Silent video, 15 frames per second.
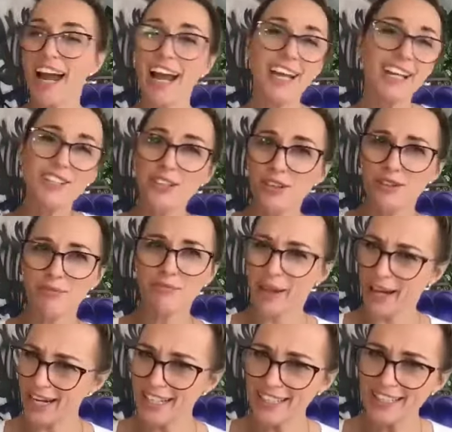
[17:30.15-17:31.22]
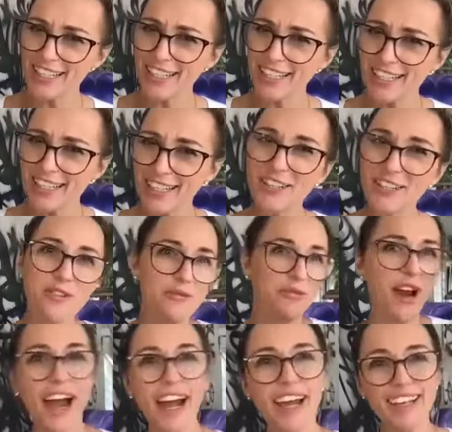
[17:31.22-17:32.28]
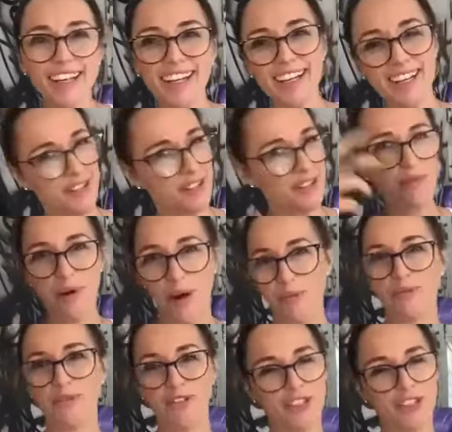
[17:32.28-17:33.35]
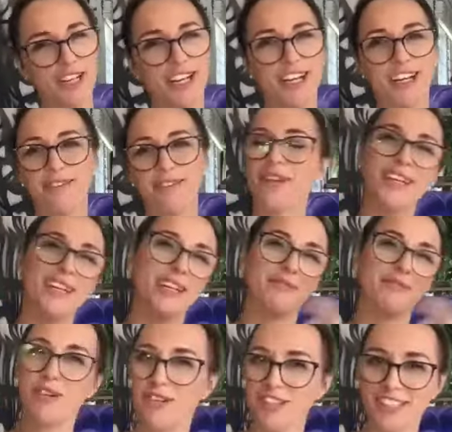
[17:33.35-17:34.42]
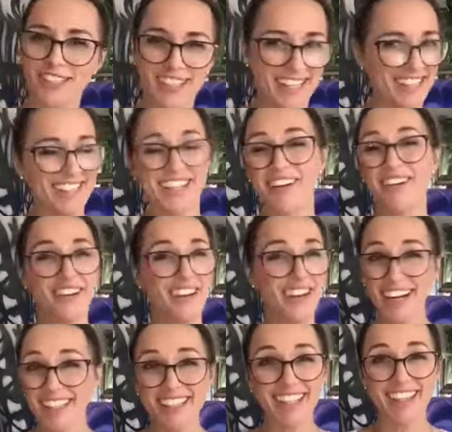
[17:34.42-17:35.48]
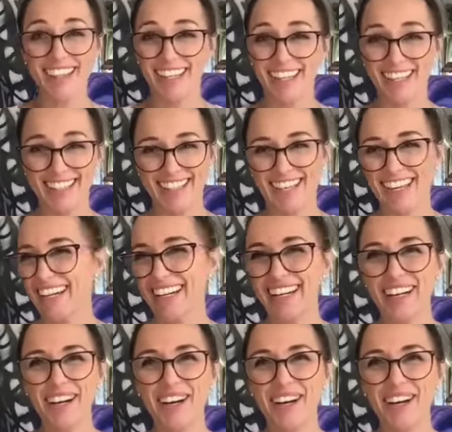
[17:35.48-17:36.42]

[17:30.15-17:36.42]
and you're painting and you're writing and you're publishing and making merchandise and all kinds of things. Like,